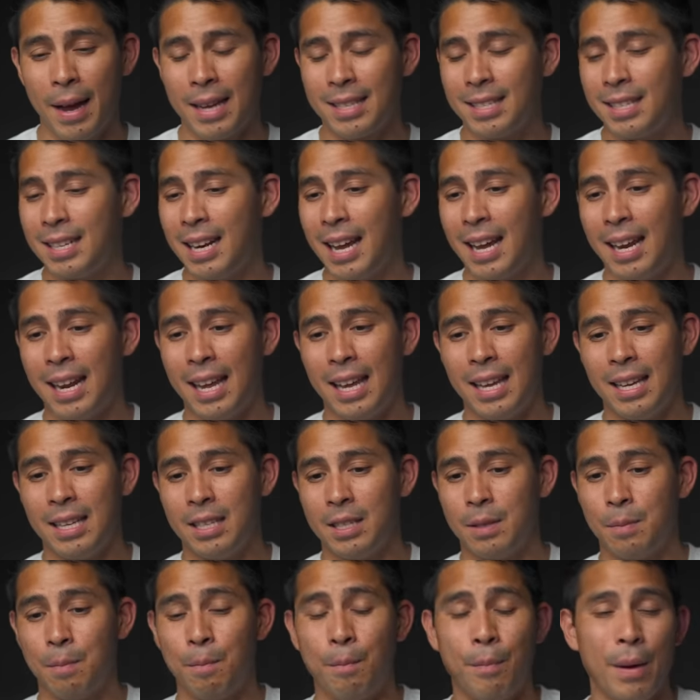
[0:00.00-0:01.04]
bassinet
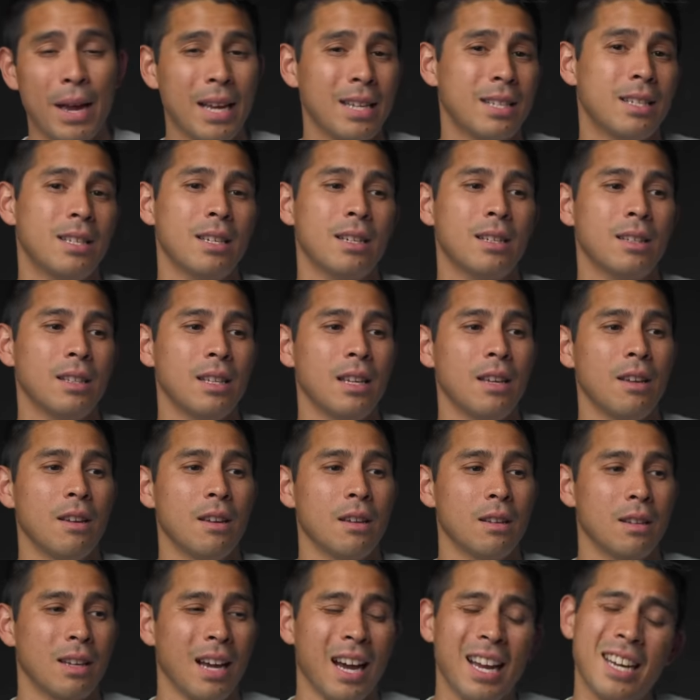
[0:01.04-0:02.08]
is
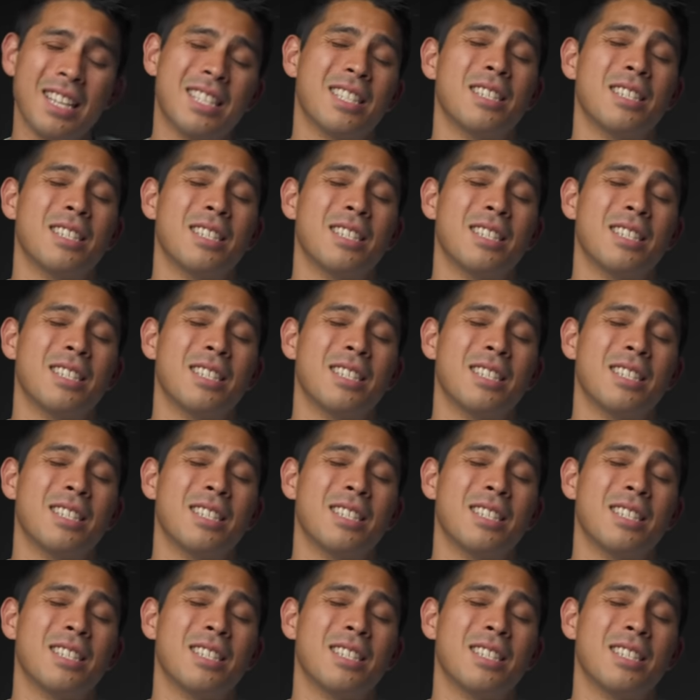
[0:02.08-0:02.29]
basically kind of